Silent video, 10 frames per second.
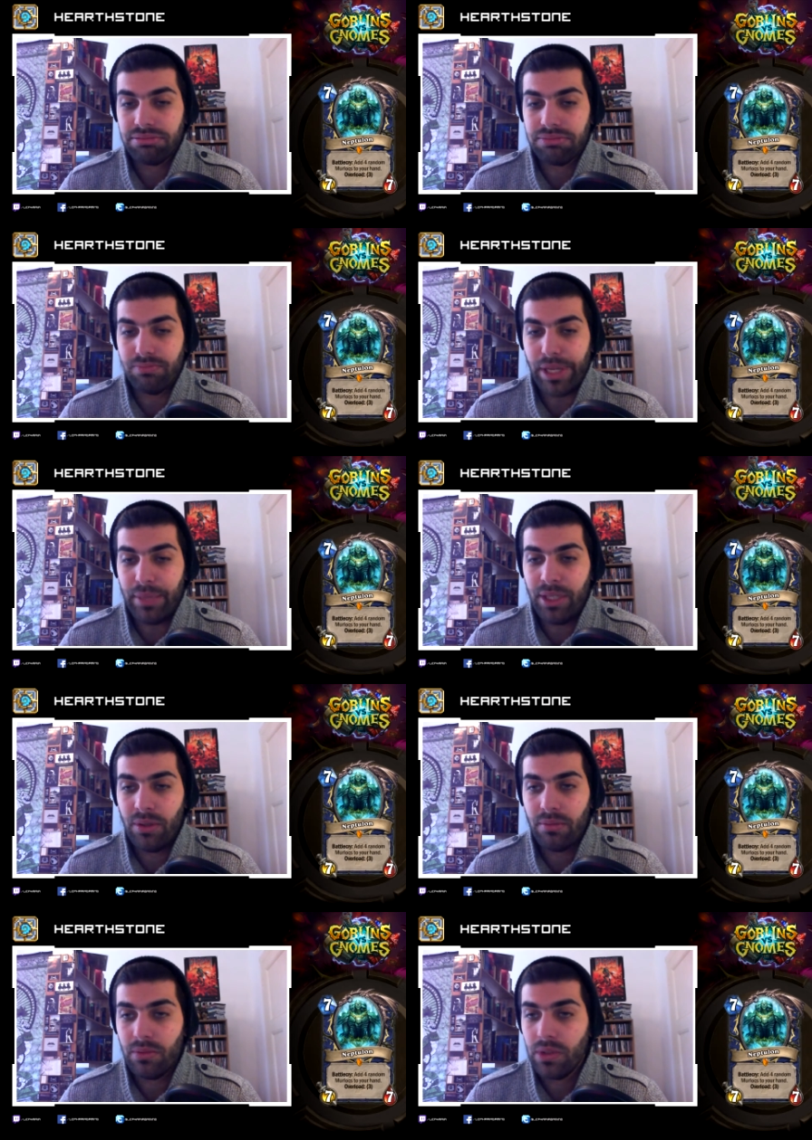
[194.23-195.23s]
Maybe
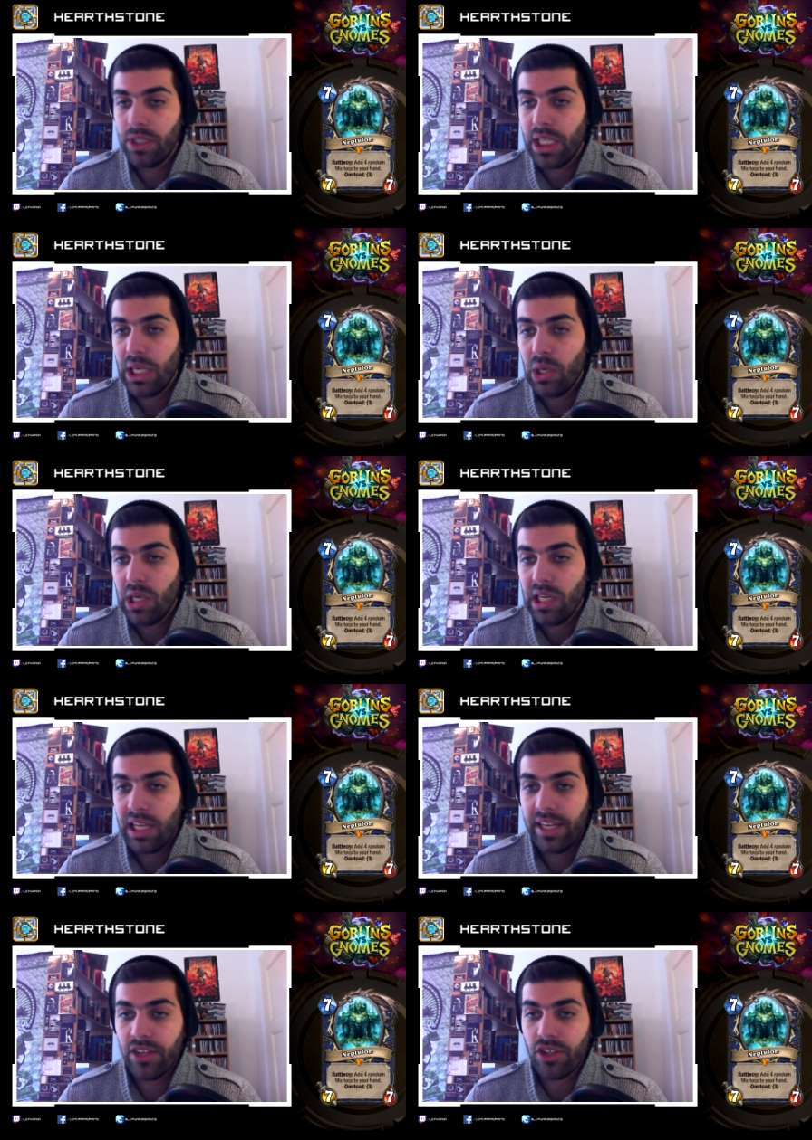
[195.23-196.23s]

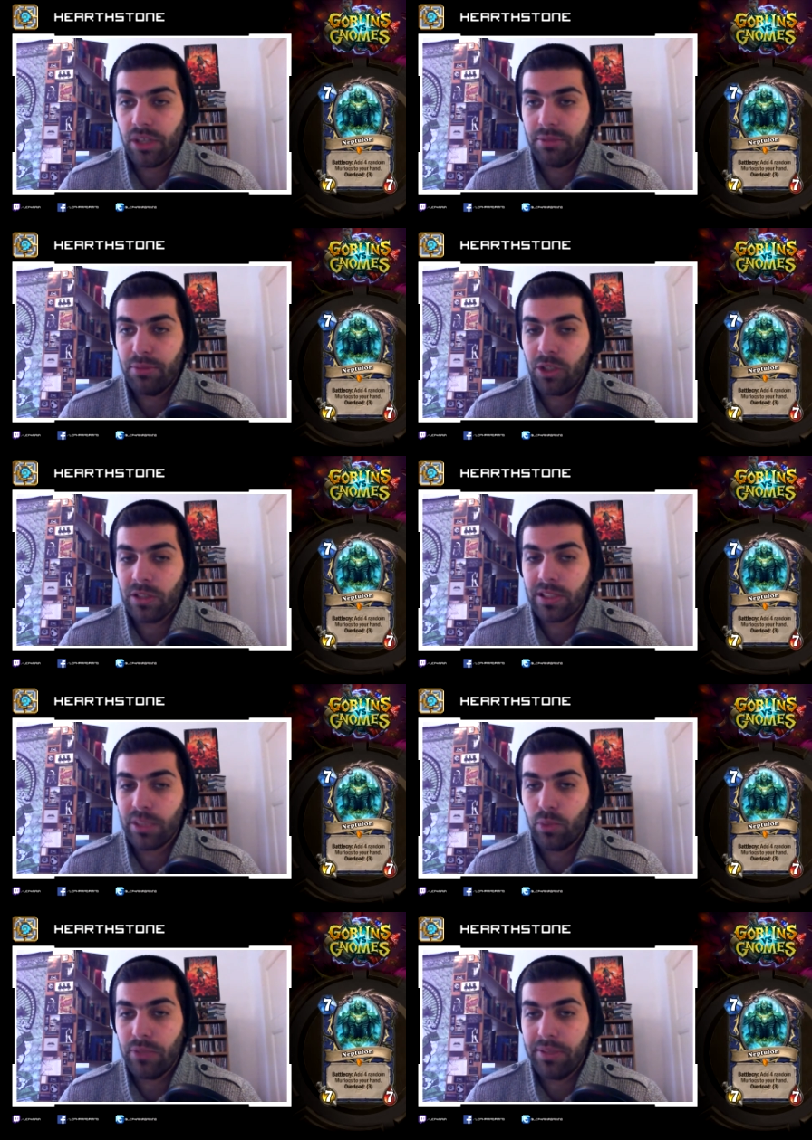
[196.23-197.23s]
a Shaman Murloc
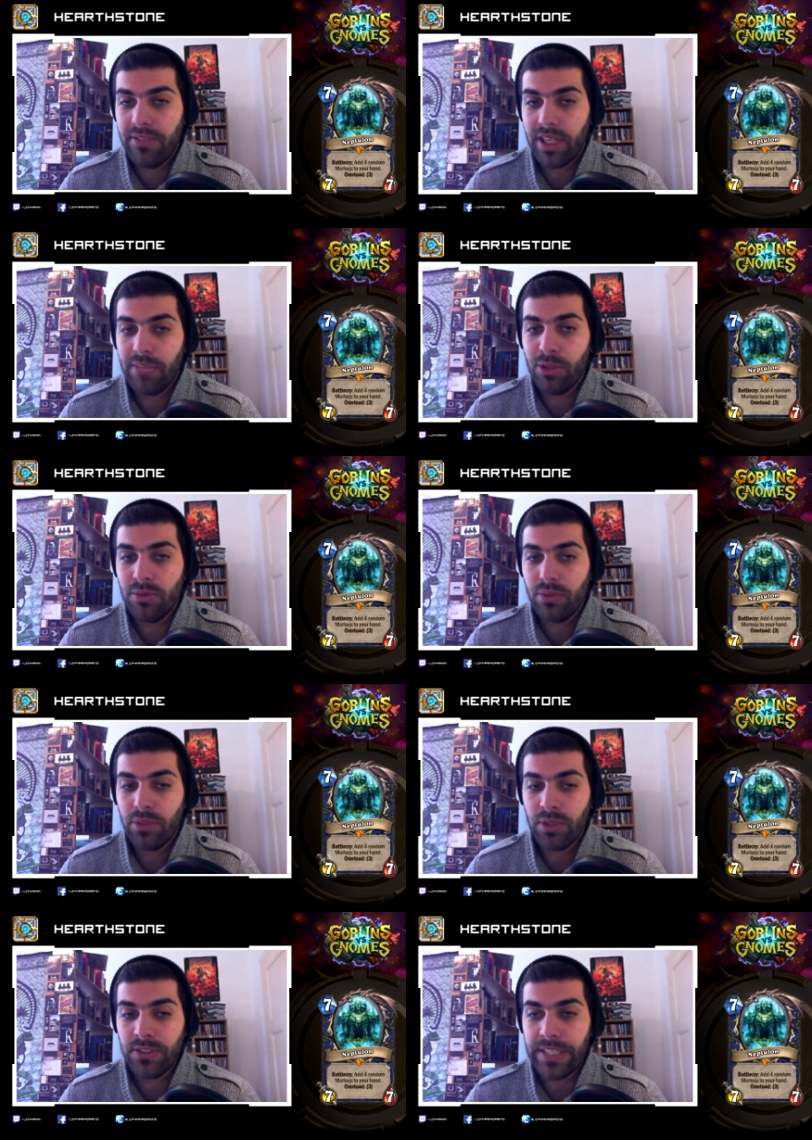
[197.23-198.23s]
deck will be viable, we
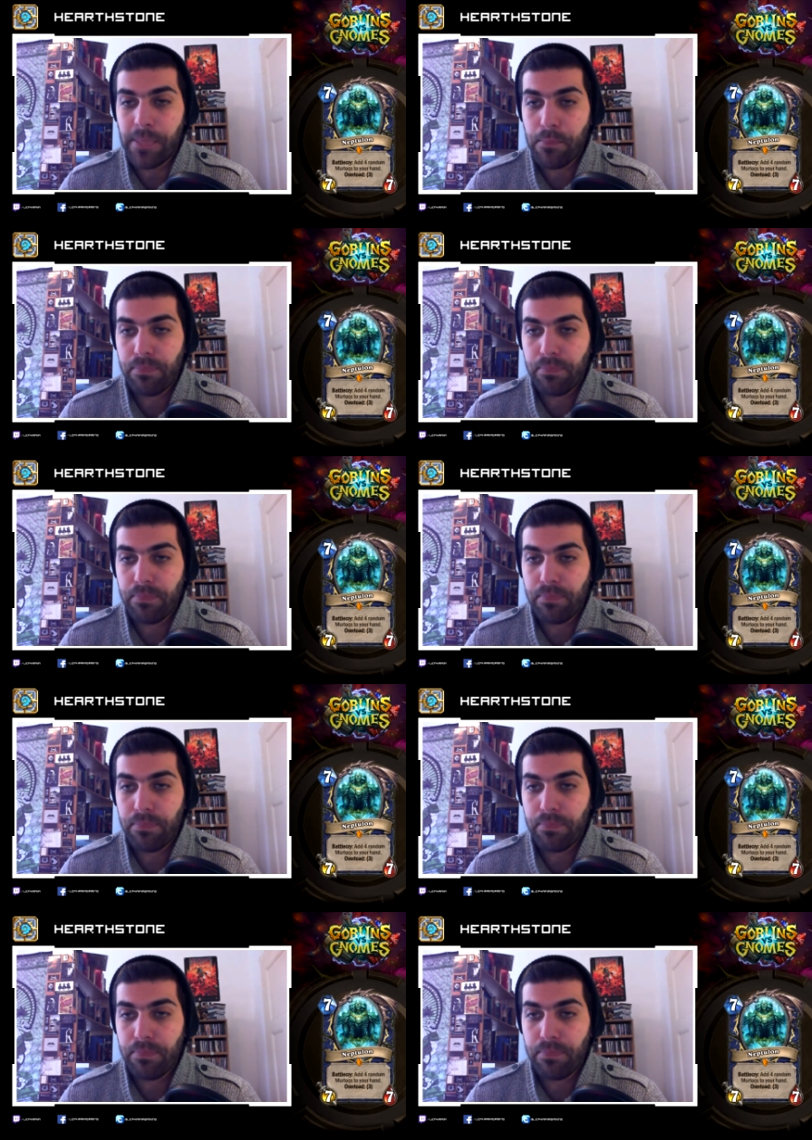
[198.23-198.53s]
will see.